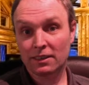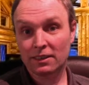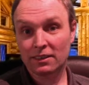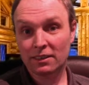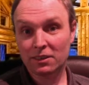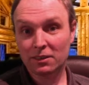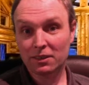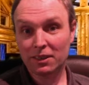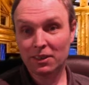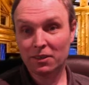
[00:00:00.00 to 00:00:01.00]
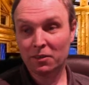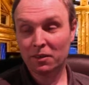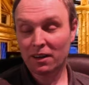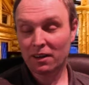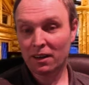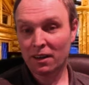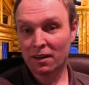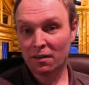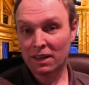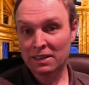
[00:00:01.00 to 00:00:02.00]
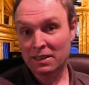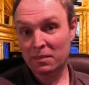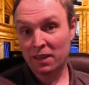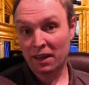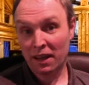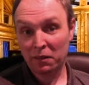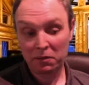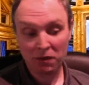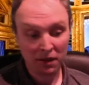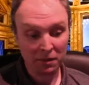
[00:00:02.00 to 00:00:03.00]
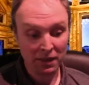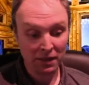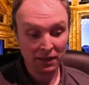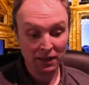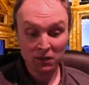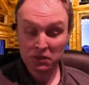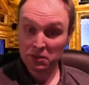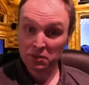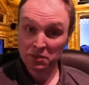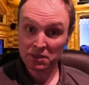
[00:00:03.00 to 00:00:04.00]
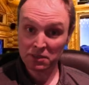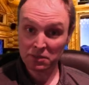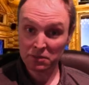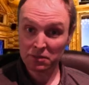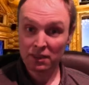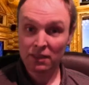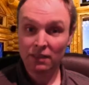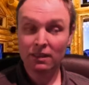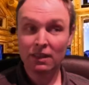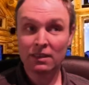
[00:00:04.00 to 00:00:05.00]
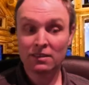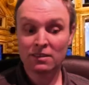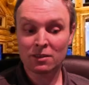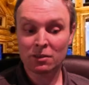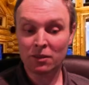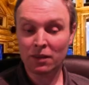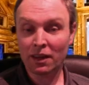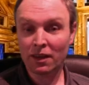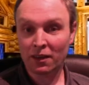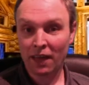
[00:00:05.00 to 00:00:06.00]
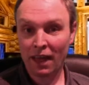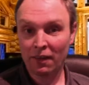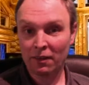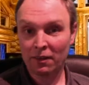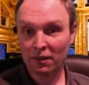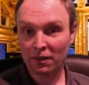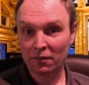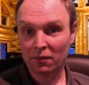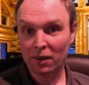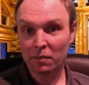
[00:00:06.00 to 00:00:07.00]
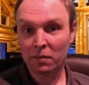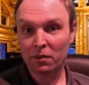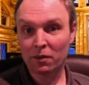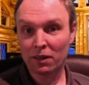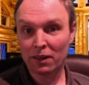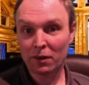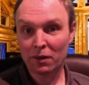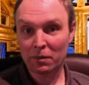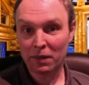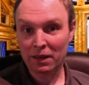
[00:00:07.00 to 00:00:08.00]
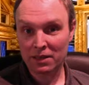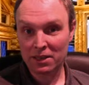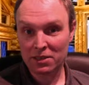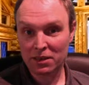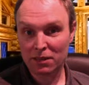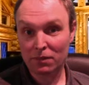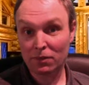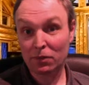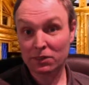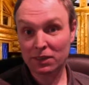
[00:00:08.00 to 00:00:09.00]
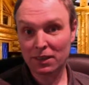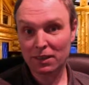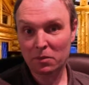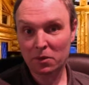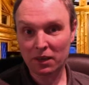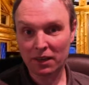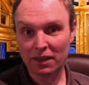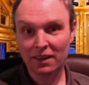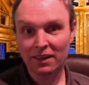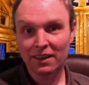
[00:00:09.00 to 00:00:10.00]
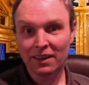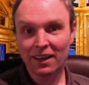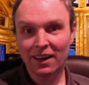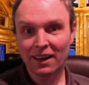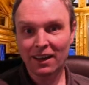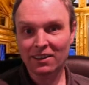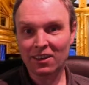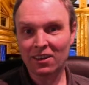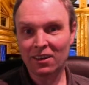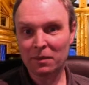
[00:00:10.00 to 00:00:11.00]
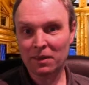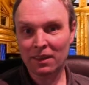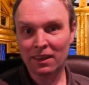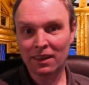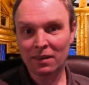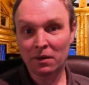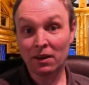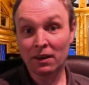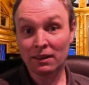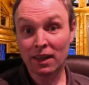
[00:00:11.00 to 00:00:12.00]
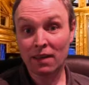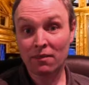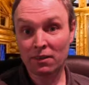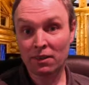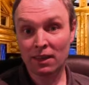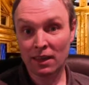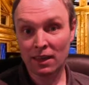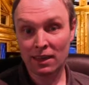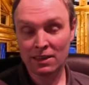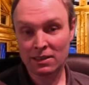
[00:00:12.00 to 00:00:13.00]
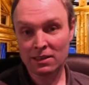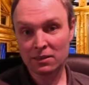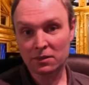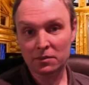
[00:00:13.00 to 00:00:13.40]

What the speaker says: So, a tip that I would recommend that you don't do is don't look at your calendar right before you go into meditation if it's first thing in the morning, because all you're going to be thinking about is everything that you need to do.